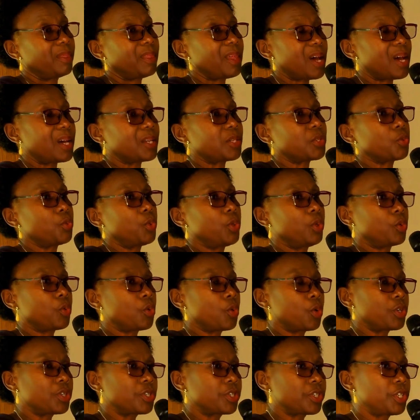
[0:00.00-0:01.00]
That will
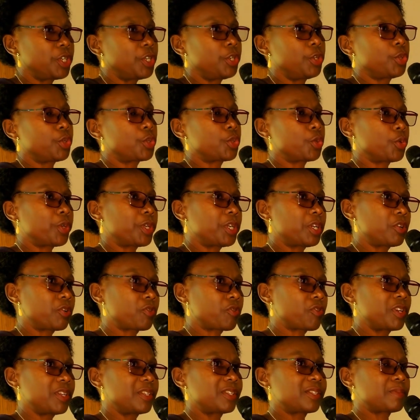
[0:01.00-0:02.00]
continue to
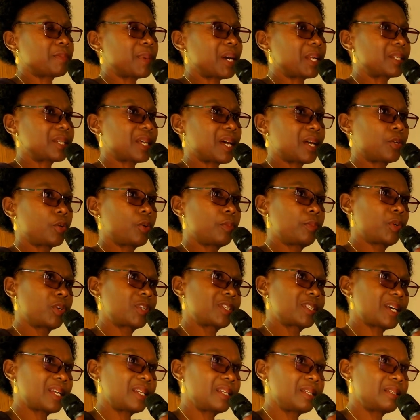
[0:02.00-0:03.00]
increase maternal
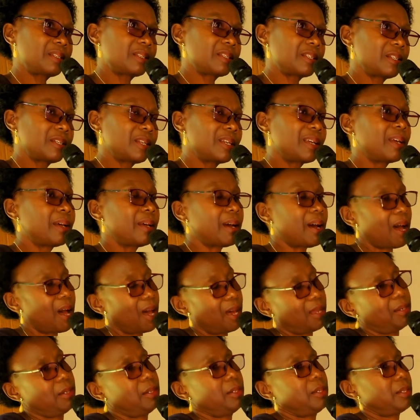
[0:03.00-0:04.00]
mortality
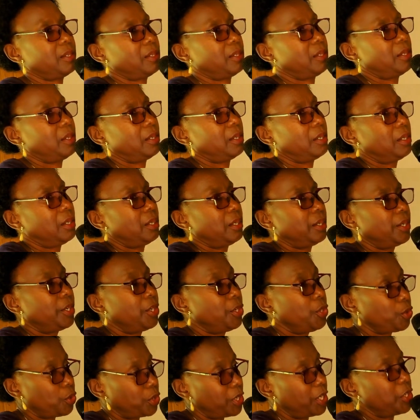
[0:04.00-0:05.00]
and
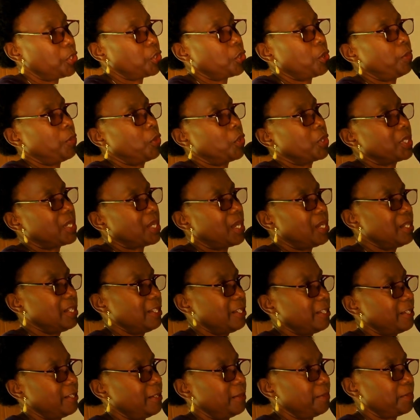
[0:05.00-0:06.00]
neonatal
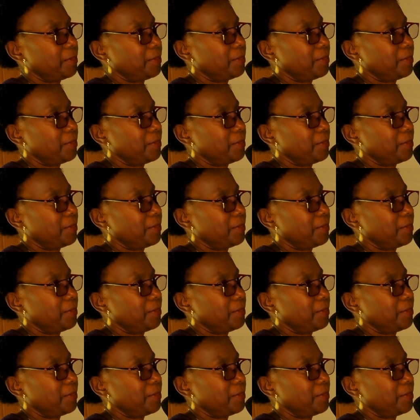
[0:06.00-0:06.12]
mortality.